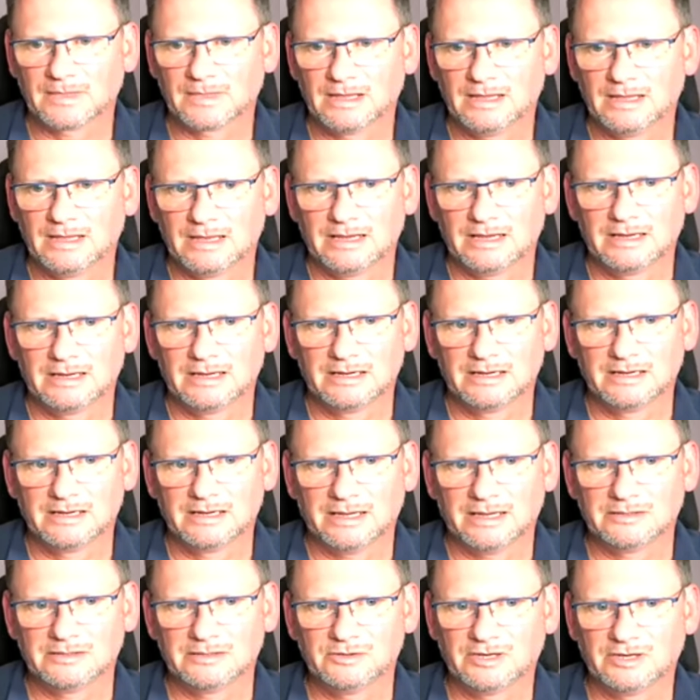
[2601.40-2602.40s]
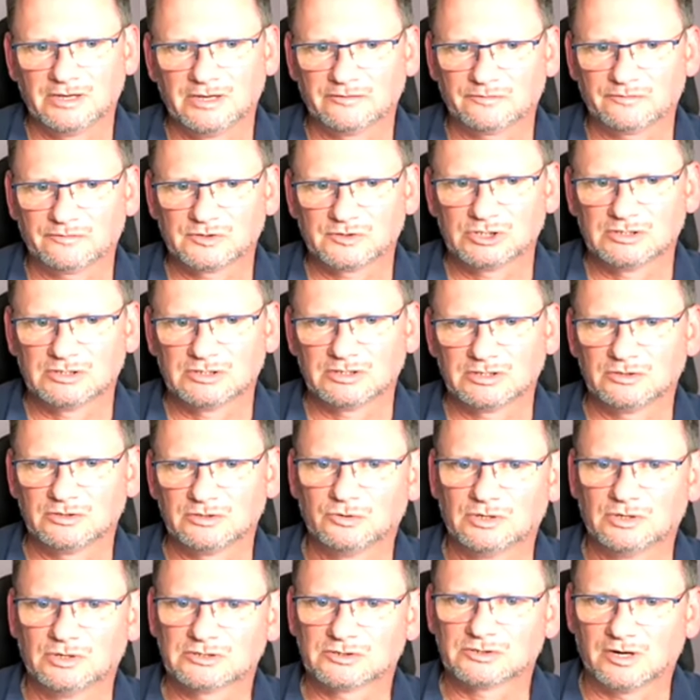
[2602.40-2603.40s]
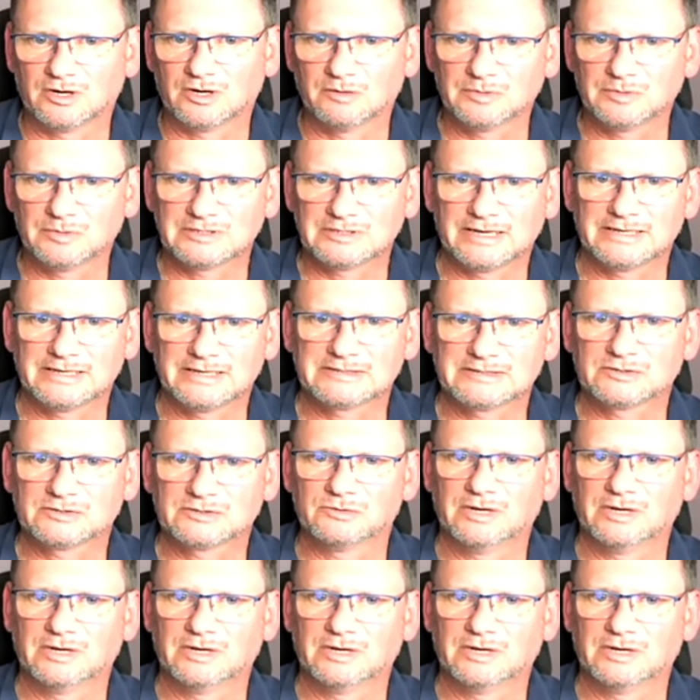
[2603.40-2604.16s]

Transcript: and you have children who are traumatized, who